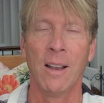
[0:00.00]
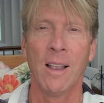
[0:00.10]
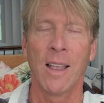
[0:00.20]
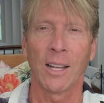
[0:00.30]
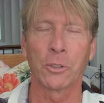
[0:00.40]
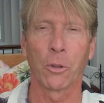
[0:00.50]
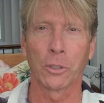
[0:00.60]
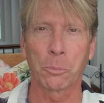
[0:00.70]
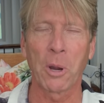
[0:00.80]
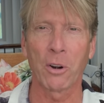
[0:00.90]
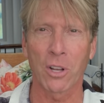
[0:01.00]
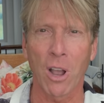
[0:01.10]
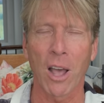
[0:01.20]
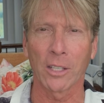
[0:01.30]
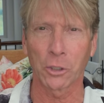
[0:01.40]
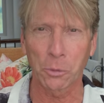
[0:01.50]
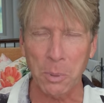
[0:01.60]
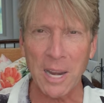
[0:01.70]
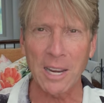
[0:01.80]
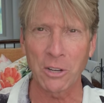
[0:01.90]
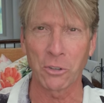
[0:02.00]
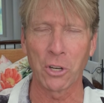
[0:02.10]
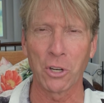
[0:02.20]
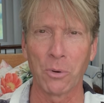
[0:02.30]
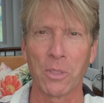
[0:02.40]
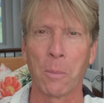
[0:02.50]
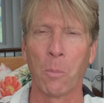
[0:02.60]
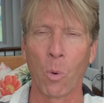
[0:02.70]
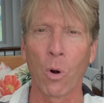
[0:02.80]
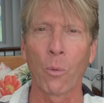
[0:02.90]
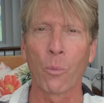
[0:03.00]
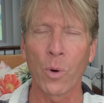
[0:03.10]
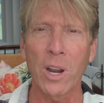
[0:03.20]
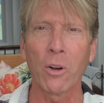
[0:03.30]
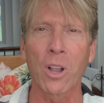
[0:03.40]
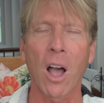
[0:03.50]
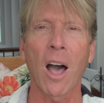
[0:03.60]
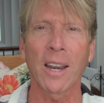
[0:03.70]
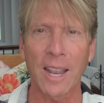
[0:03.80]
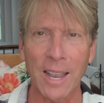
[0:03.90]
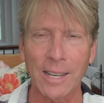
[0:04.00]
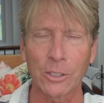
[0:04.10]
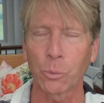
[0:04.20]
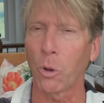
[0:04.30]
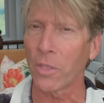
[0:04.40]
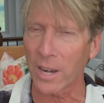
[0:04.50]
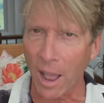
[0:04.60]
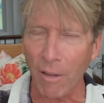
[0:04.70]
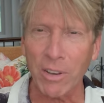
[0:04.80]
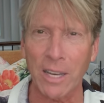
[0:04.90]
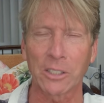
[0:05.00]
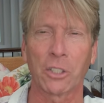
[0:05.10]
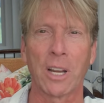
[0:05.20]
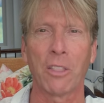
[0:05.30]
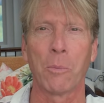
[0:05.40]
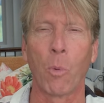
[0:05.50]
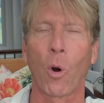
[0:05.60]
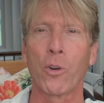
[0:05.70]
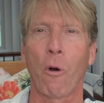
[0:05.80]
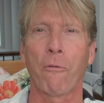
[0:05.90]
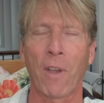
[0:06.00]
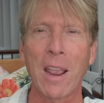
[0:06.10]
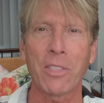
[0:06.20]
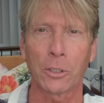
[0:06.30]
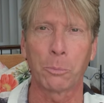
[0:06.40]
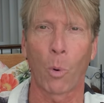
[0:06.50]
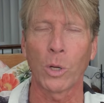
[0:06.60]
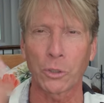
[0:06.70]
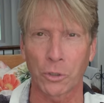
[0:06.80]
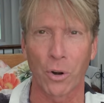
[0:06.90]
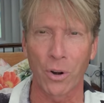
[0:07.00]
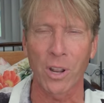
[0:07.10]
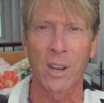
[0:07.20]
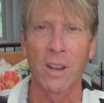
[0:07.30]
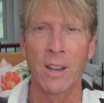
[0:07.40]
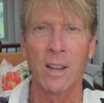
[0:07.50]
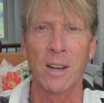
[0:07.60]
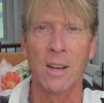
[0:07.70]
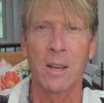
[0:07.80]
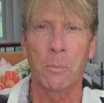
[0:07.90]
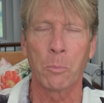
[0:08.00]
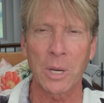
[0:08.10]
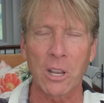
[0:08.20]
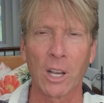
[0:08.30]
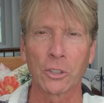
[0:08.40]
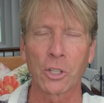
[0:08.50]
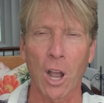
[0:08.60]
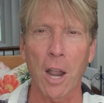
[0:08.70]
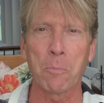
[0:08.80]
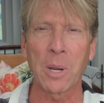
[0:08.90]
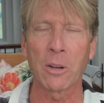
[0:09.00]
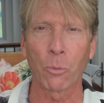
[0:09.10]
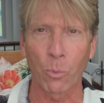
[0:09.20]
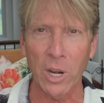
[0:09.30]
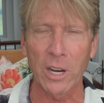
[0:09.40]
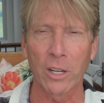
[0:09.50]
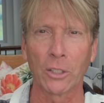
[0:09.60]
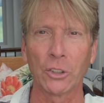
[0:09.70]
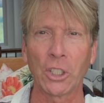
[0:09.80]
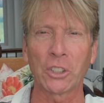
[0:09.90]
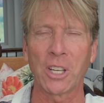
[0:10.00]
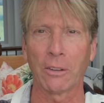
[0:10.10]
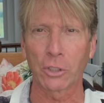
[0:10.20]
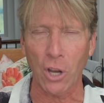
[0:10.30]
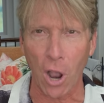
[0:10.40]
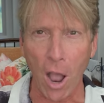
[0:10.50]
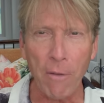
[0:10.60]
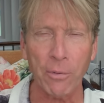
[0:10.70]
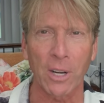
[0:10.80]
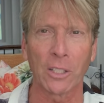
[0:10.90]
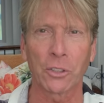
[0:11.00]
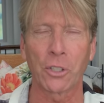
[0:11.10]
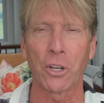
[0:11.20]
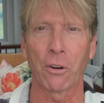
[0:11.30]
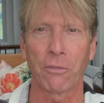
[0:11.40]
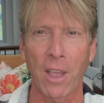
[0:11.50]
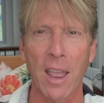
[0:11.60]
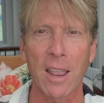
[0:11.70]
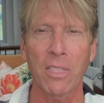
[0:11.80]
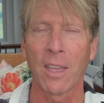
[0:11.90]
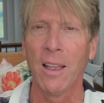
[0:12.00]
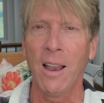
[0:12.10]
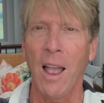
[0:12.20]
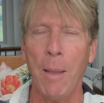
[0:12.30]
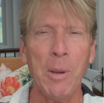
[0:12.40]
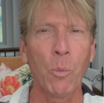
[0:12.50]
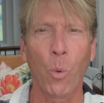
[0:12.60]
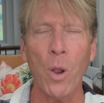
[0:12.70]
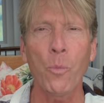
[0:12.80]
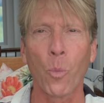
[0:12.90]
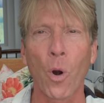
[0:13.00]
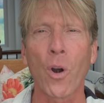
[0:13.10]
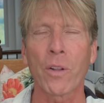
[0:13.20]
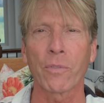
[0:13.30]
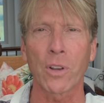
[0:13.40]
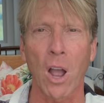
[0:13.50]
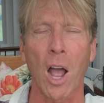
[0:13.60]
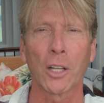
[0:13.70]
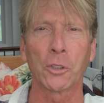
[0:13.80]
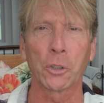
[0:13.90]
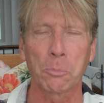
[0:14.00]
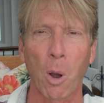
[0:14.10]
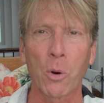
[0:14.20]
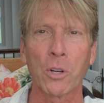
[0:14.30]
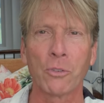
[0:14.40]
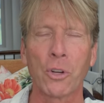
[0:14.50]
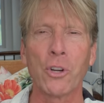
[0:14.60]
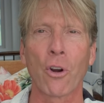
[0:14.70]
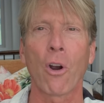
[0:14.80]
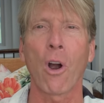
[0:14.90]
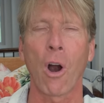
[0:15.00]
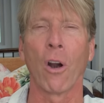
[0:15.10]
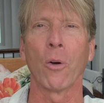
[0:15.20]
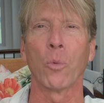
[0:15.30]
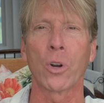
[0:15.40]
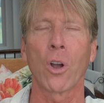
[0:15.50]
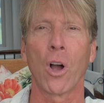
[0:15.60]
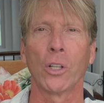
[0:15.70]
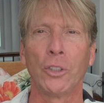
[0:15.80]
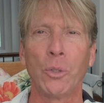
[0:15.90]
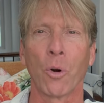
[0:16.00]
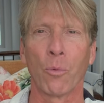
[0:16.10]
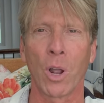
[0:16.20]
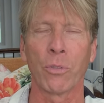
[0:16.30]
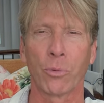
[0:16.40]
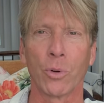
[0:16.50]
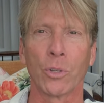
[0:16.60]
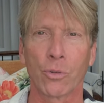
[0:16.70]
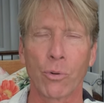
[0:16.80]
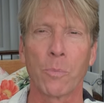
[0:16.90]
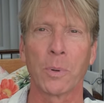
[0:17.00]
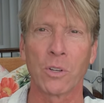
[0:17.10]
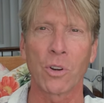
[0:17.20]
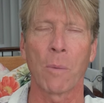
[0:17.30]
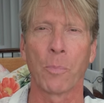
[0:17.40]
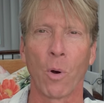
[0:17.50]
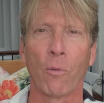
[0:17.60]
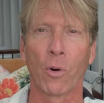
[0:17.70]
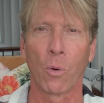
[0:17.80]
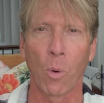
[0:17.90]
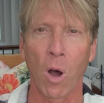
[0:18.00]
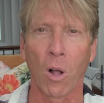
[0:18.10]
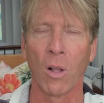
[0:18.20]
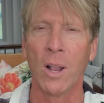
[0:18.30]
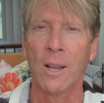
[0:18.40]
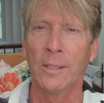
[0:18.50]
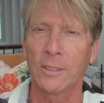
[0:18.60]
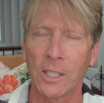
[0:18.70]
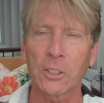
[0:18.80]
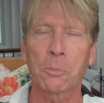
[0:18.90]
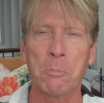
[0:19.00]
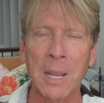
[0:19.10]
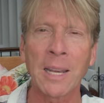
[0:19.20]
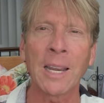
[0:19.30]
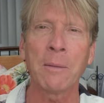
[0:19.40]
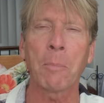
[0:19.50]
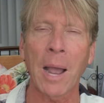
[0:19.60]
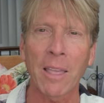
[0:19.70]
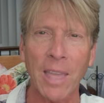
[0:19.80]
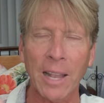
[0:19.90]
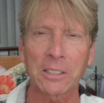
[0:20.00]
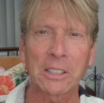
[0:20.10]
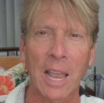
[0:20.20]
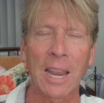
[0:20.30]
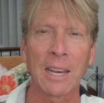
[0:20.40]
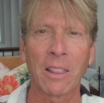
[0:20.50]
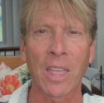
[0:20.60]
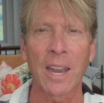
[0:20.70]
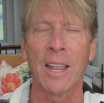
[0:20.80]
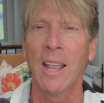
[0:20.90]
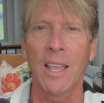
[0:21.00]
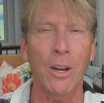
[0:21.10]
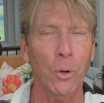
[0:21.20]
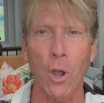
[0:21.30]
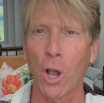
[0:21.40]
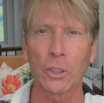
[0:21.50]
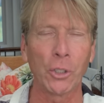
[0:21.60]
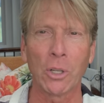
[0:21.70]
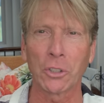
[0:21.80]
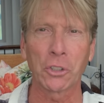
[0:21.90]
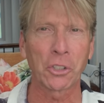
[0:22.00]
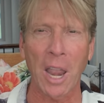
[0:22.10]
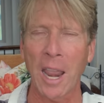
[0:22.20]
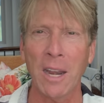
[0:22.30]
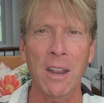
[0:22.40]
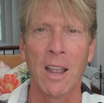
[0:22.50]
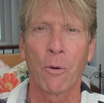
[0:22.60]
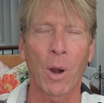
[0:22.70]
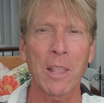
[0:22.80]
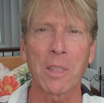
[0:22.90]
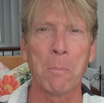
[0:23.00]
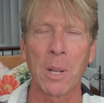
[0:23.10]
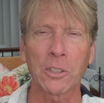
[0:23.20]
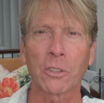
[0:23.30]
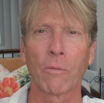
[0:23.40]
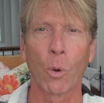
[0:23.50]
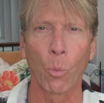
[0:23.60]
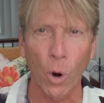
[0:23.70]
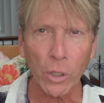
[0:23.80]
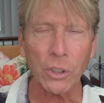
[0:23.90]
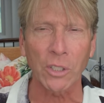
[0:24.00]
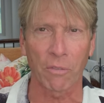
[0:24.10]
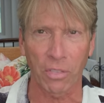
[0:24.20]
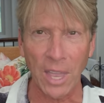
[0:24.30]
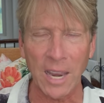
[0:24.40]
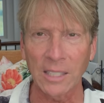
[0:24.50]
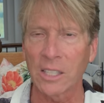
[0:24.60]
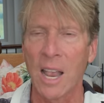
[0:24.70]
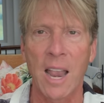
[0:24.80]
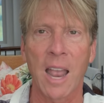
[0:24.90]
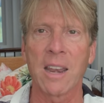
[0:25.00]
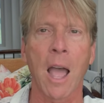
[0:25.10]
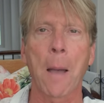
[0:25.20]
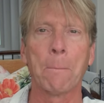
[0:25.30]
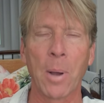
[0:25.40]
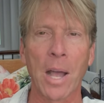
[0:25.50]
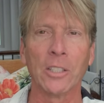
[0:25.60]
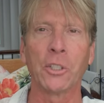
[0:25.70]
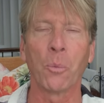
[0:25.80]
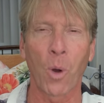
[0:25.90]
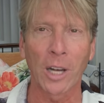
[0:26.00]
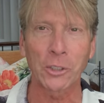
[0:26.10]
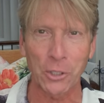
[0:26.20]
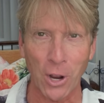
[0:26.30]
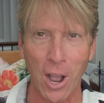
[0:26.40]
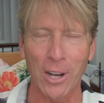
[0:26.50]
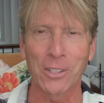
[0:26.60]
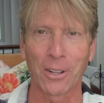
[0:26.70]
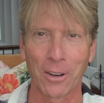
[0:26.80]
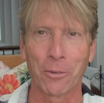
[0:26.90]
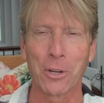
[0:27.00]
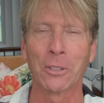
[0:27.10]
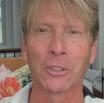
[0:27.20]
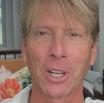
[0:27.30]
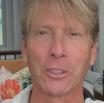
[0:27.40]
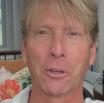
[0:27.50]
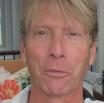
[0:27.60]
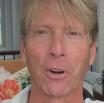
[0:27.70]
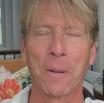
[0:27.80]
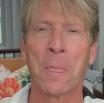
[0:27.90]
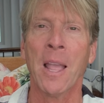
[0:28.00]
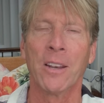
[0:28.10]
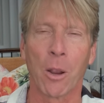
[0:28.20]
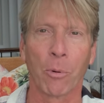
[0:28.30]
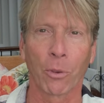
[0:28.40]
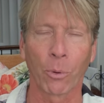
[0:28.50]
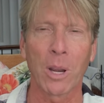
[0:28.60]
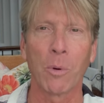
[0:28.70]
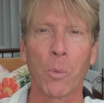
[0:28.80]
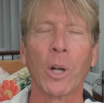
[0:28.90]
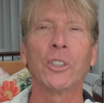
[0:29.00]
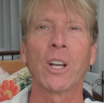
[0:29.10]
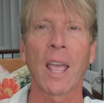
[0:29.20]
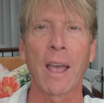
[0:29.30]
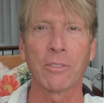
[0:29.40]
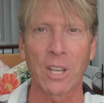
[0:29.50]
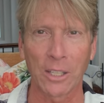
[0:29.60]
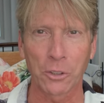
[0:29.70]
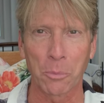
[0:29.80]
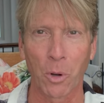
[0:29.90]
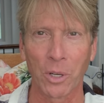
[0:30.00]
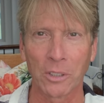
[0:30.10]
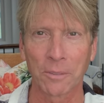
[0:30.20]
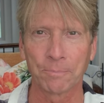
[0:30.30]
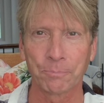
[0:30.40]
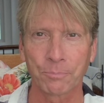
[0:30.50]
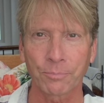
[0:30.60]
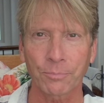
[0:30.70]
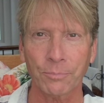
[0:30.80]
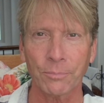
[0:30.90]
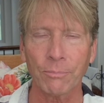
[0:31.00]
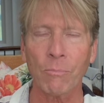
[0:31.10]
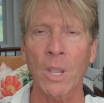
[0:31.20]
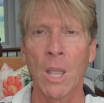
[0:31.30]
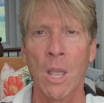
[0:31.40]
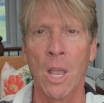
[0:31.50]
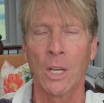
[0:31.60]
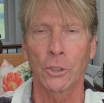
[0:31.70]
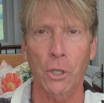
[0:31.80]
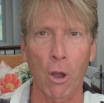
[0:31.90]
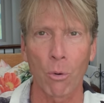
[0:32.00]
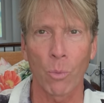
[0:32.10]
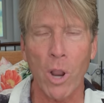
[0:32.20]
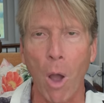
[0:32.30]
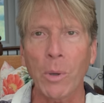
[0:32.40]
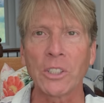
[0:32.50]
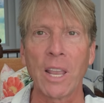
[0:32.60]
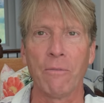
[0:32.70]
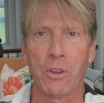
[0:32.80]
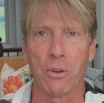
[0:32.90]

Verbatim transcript: And so the Spirit of God is speaking to you, and the more real God is, well, then obviously the more your faith is boistered because God being real just gives confidence to your faith. I mean, one word of God spoken to your heart will cause you to run through a troop and jump over a wall just meaning by that saying that it'll cause you to stand right in the midst of the worst of things and not budge and watch God deliver you and set you free. Number three, we want you to have testimonies. So we always give you